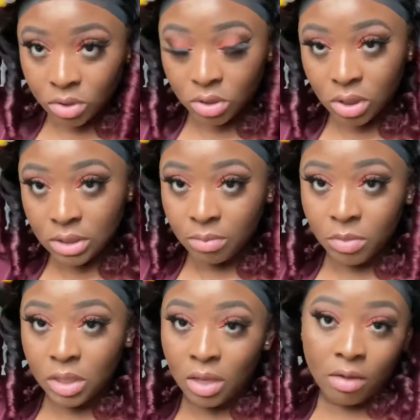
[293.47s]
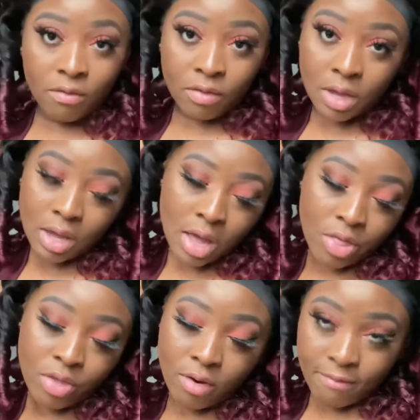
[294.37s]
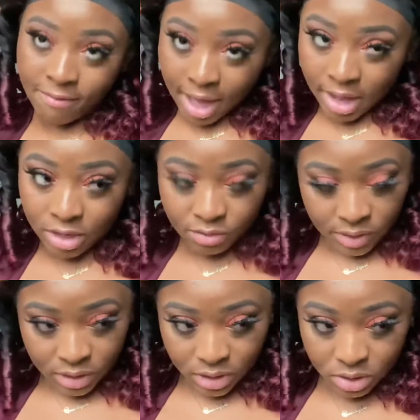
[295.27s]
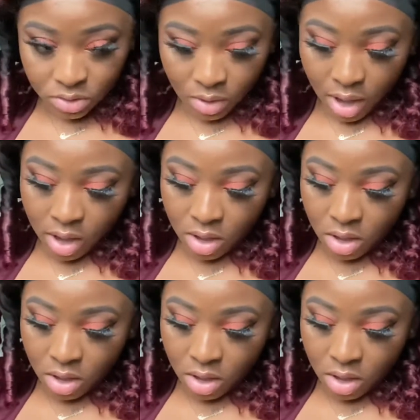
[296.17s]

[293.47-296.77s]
Trust and believe there are valid reasons, okay?